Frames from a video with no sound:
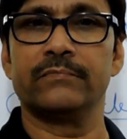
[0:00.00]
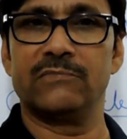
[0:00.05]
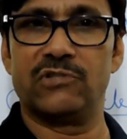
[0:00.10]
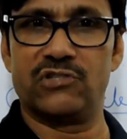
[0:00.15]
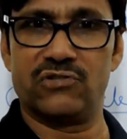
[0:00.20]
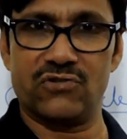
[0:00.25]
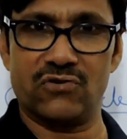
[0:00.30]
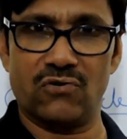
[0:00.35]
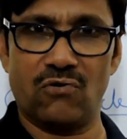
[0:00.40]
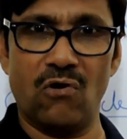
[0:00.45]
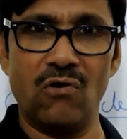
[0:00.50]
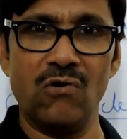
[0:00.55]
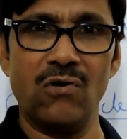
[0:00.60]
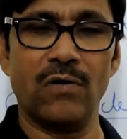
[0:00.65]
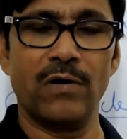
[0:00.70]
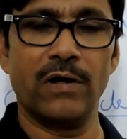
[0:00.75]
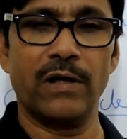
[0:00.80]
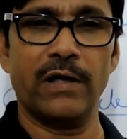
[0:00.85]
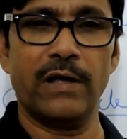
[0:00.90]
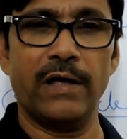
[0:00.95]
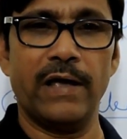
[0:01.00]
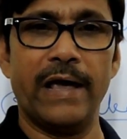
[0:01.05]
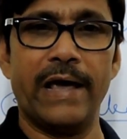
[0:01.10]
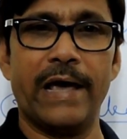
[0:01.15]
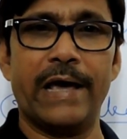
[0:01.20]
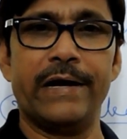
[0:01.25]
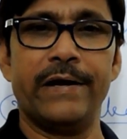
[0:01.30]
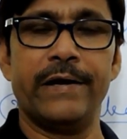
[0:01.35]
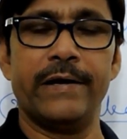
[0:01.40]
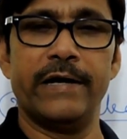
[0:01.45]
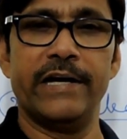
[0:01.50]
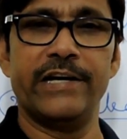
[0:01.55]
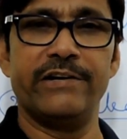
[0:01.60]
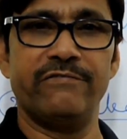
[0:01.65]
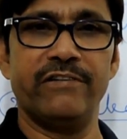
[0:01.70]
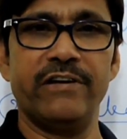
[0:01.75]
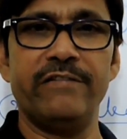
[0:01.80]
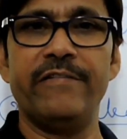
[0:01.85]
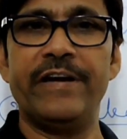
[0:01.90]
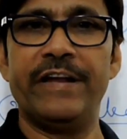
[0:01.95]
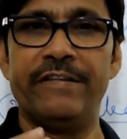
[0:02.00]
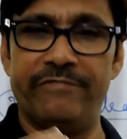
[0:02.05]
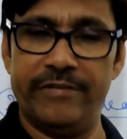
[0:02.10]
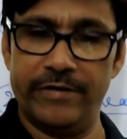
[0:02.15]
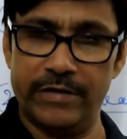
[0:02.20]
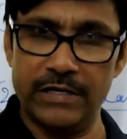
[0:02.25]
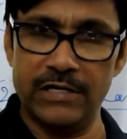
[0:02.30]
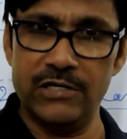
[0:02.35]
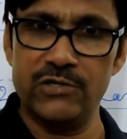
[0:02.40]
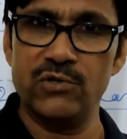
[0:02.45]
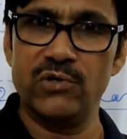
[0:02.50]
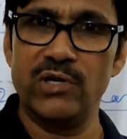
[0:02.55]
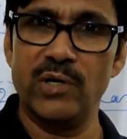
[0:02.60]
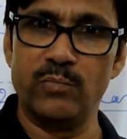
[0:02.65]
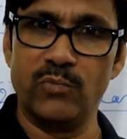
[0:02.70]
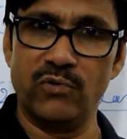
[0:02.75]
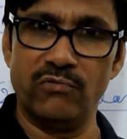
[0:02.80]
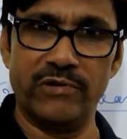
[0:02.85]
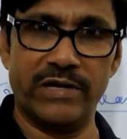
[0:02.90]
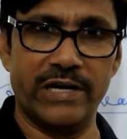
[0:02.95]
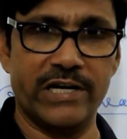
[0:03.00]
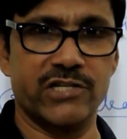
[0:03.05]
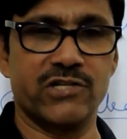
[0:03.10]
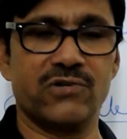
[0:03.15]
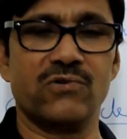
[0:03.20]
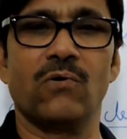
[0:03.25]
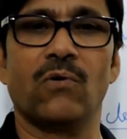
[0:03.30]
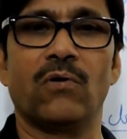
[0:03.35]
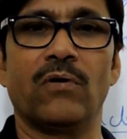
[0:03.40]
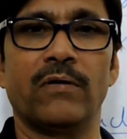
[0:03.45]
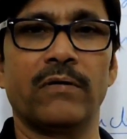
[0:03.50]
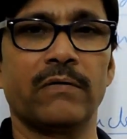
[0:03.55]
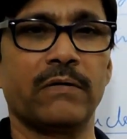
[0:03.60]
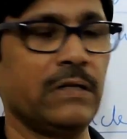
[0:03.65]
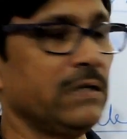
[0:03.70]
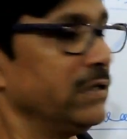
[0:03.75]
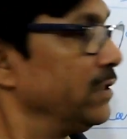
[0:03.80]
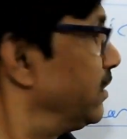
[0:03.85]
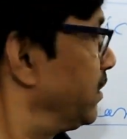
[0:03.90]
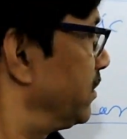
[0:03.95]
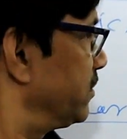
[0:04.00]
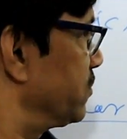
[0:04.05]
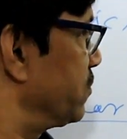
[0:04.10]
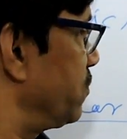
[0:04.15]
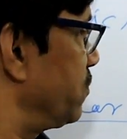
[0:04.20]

strong and it will be difficult to remove electron. So